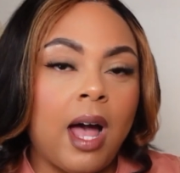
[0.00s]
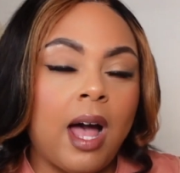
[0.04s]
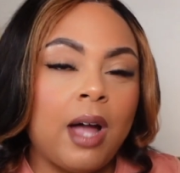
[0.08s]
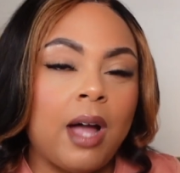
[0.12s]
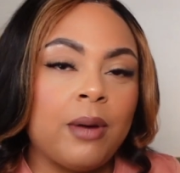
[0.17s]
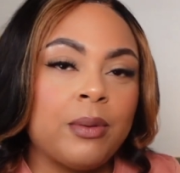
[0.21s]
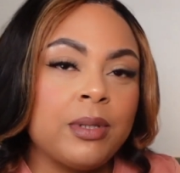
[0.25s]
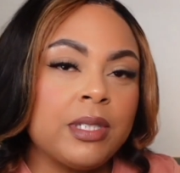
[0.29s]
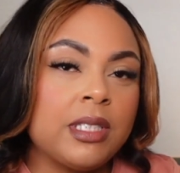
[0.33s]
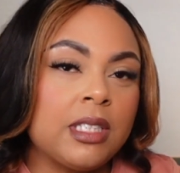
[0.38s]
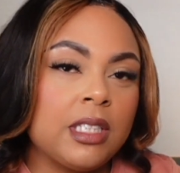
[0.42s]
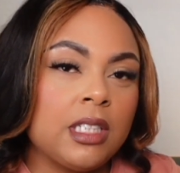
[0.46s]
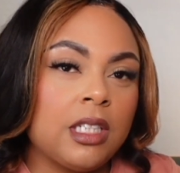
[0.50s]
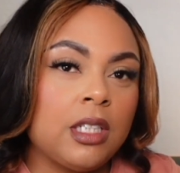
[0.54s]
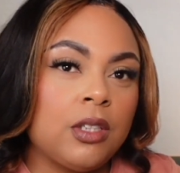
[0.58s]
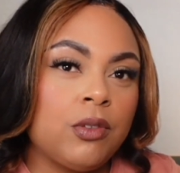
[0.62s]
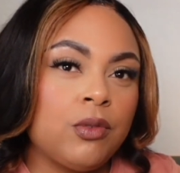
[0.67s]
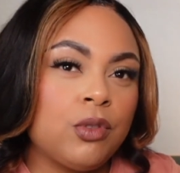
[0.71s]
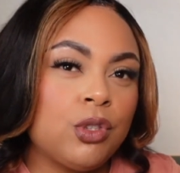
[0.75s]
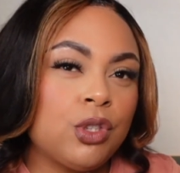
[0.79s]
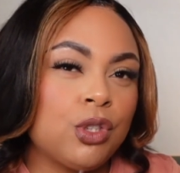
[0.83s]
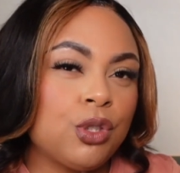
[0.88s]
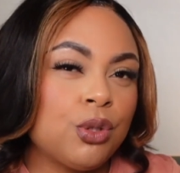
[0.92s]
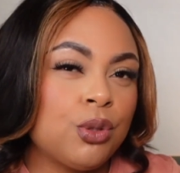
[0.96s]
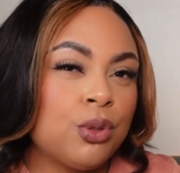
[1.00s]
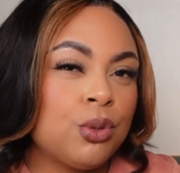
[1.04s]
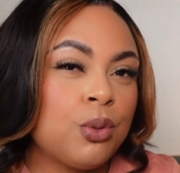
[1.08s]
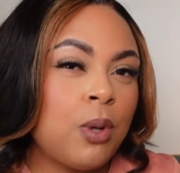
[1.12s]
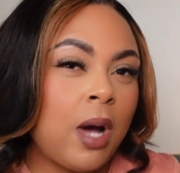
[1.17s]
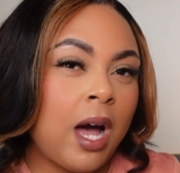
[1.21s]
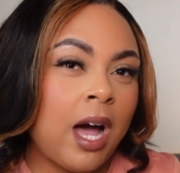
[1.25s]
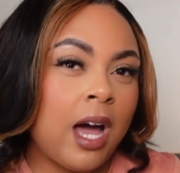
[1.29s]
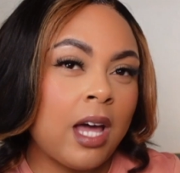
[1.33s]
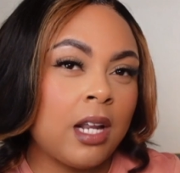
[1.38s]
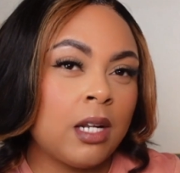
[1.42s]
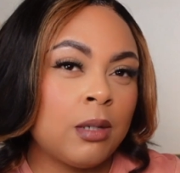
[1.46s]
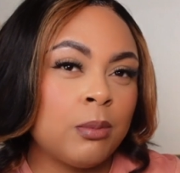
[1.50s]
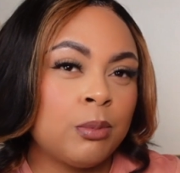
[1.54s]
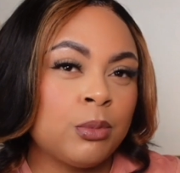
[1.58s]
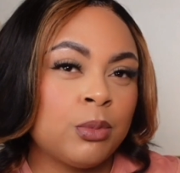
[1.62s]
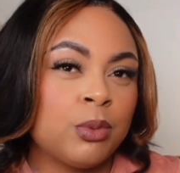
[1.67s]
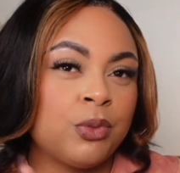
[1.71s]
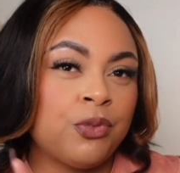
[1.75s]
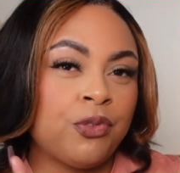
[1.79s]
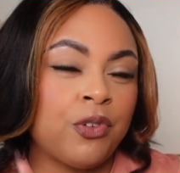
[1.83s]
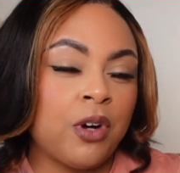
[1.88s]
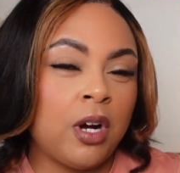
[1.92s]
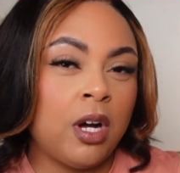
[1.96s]
I received two
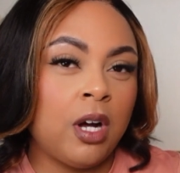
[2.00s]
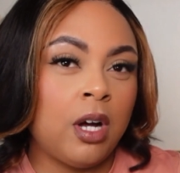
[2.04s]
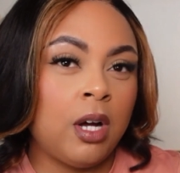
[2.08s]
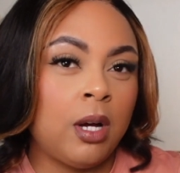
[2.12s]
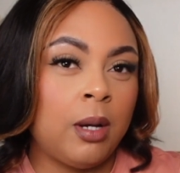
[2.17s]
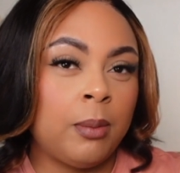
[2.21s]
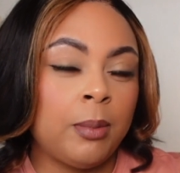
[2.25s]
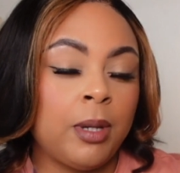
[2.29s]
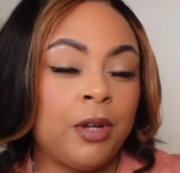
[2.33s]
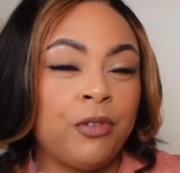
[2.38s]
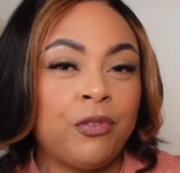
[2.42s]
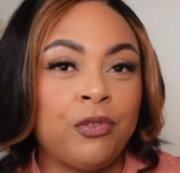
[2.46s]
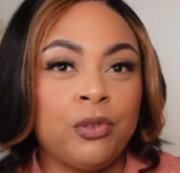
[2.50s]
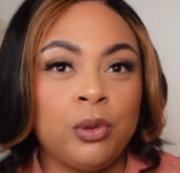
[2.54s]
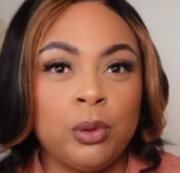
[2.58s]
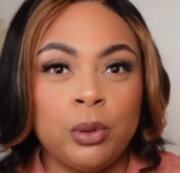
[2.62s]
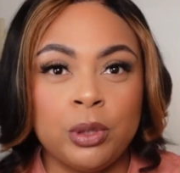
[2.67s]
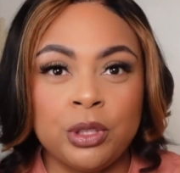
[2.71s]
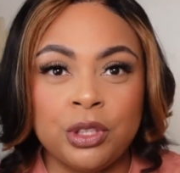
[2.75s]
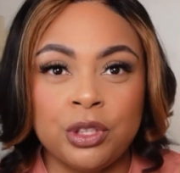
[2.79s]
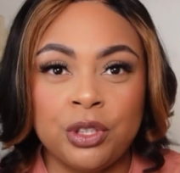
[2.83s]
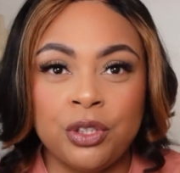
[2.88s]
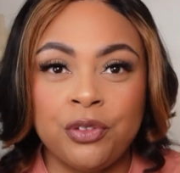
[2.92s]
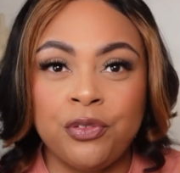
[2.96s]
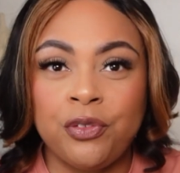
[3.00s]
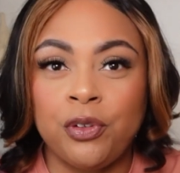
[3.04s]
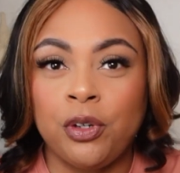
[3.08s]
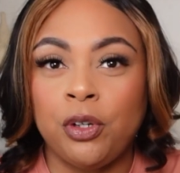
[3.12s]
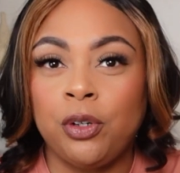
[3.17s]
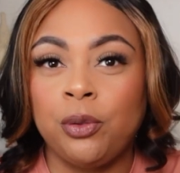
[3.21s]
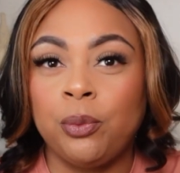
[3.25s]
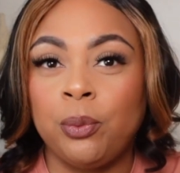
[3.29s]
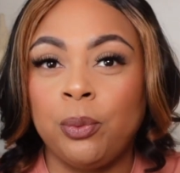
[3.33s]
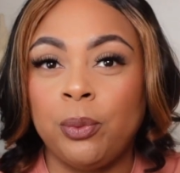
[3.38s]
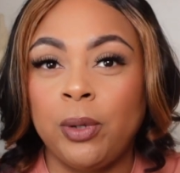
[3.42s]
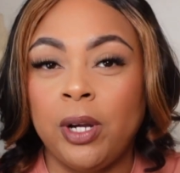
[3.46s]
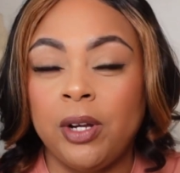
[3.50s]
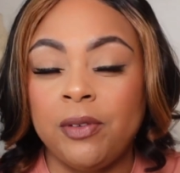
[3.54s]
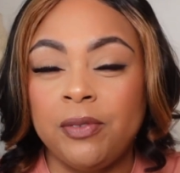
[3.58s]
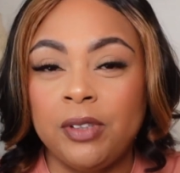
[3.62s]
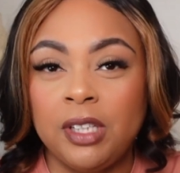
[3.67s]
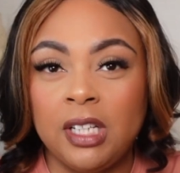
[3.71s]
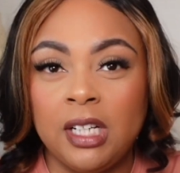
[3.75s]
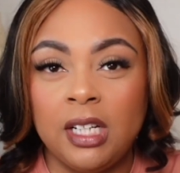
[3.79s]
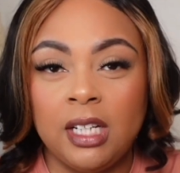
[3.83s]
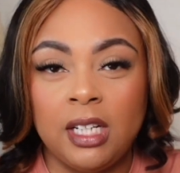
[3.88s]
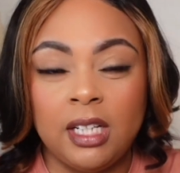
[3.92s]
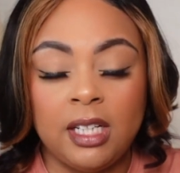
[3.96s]
items from Influenster for
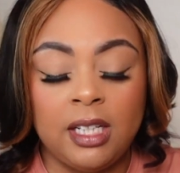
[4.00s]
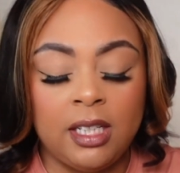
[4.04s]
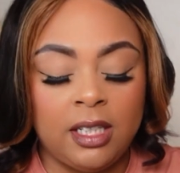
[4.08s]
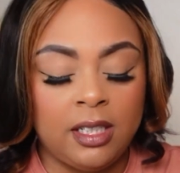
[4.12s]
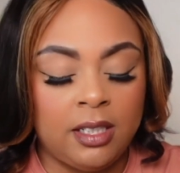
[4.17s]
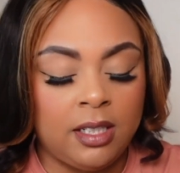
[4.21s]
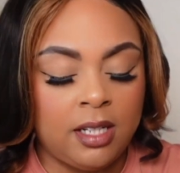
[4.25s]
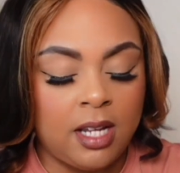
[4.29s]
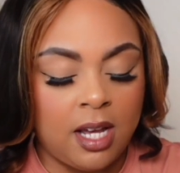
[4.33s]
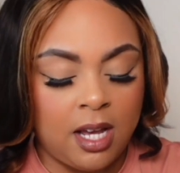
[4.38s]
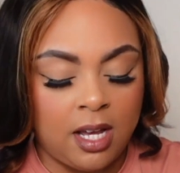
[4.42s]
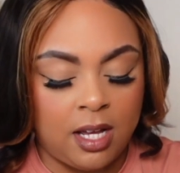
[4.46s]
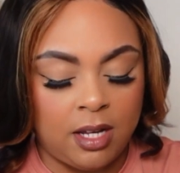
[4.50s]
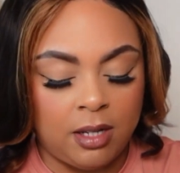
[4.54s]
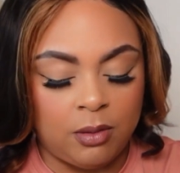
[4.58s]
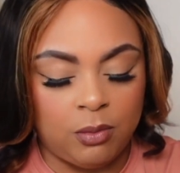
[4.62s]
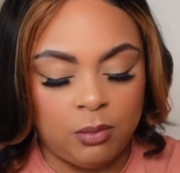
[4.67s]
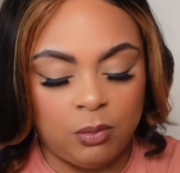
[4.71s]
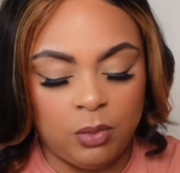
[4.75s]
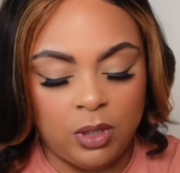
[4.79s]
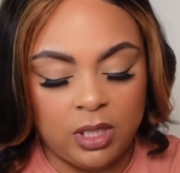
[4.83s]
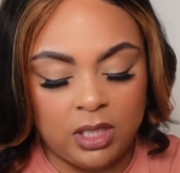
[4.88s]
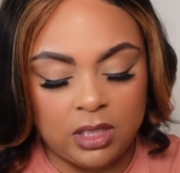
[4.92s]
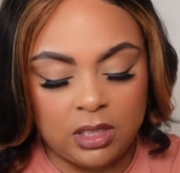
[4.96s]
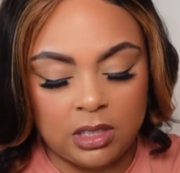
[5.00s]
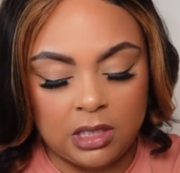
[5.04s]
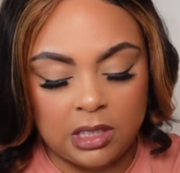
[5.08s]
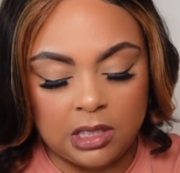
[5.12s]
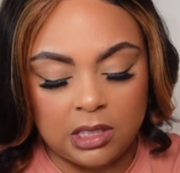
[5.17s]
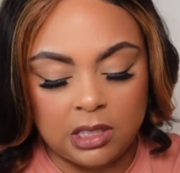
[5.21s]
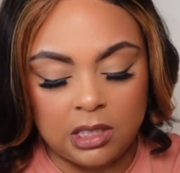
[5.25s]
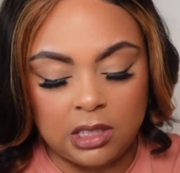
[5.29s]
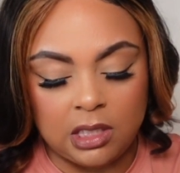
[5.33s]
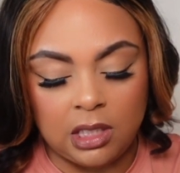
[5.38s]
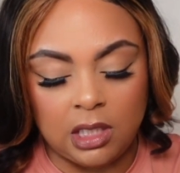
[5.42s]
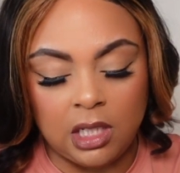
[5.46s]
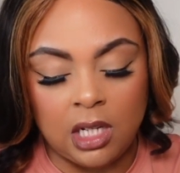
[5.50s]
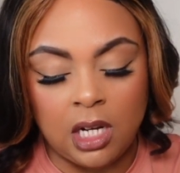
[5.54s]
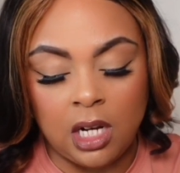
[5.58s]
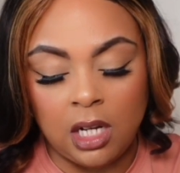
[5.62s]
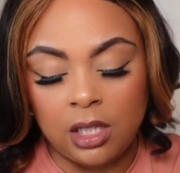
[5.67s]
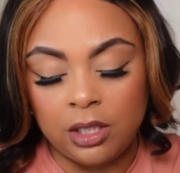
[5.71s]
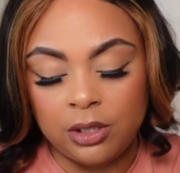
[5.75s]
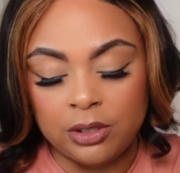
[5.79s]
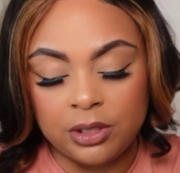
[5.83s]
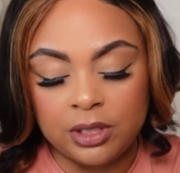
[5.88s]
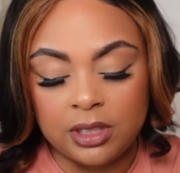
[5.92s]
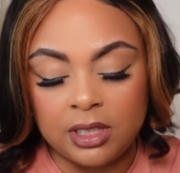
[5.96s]
Revlon. Um, what is this? The
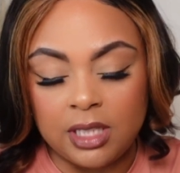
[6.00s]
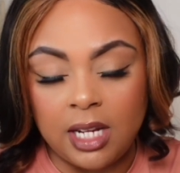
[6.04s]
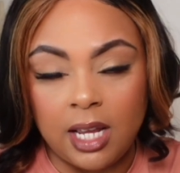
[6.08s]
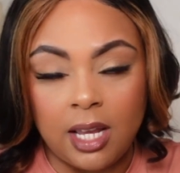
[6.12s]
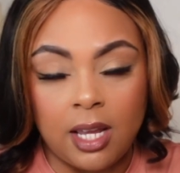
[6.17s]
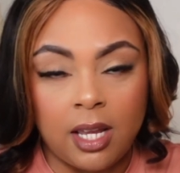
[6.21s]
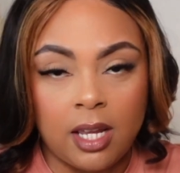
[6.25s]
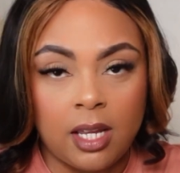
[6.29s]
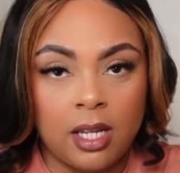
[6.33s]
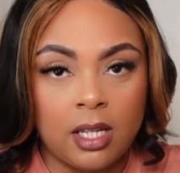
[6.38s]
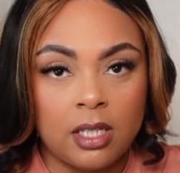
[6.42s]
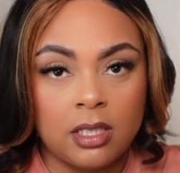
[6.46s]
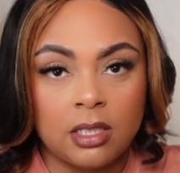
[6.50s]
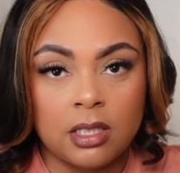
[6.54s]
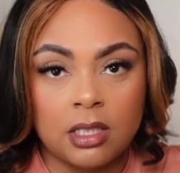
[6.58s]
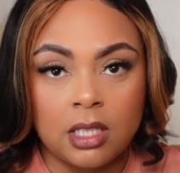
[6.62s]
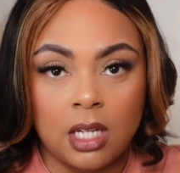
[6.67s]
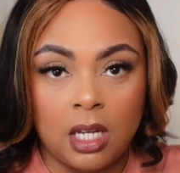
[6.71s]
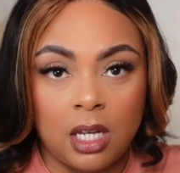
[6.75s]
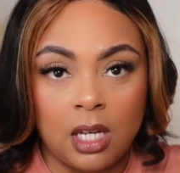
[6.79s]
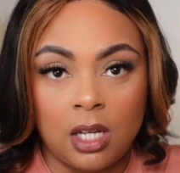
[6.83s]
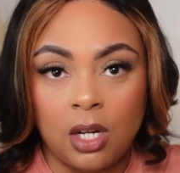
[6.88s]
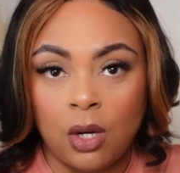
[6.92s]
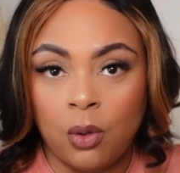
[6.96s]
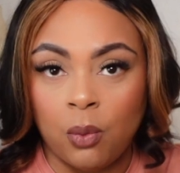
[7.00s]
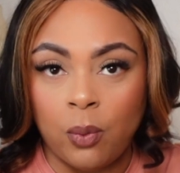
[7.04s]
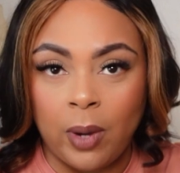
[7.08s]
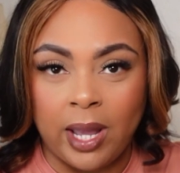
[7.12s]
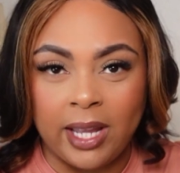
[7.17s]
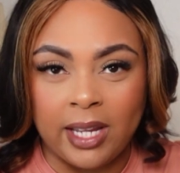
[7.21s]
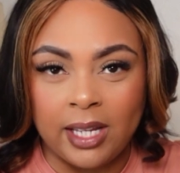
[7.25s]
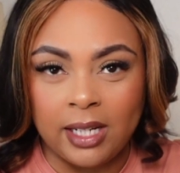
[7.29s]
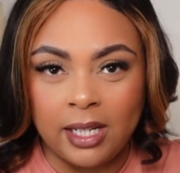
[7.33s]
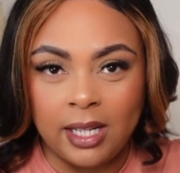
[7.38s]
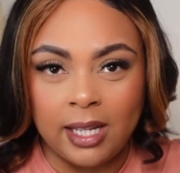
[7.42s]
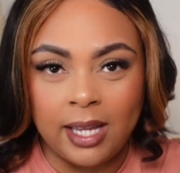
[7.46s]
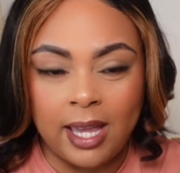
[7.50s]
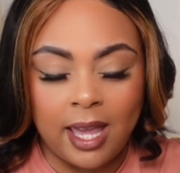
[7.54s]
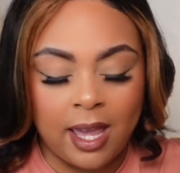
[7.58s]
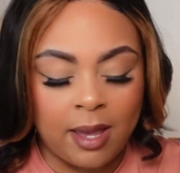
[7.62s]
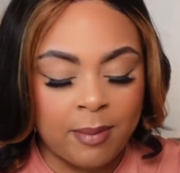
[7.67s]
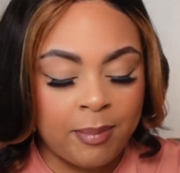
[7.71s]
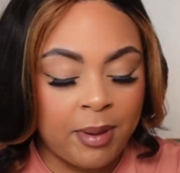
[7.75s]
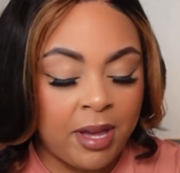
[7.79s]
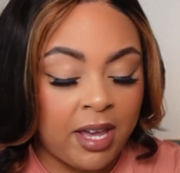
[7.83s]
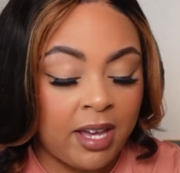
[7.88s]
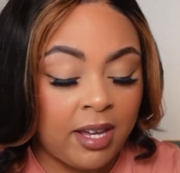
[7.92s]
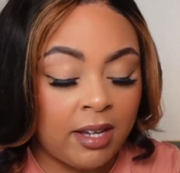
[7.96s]
Color Stay Skin Awakening
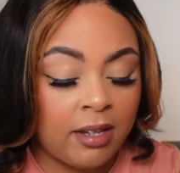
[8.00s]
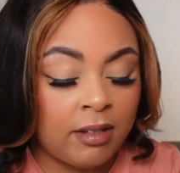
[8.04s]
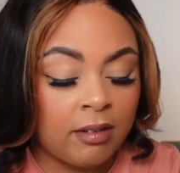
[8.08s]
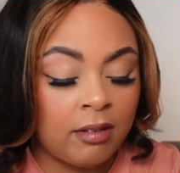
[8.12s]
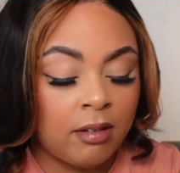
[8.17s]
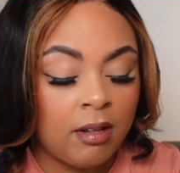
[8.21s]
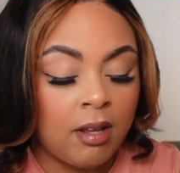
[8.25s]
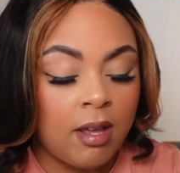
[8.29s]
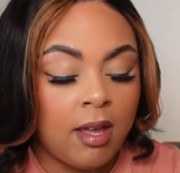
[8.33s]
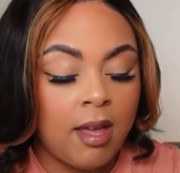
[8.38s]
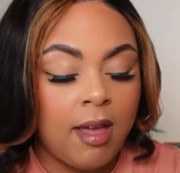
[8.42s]
campaign.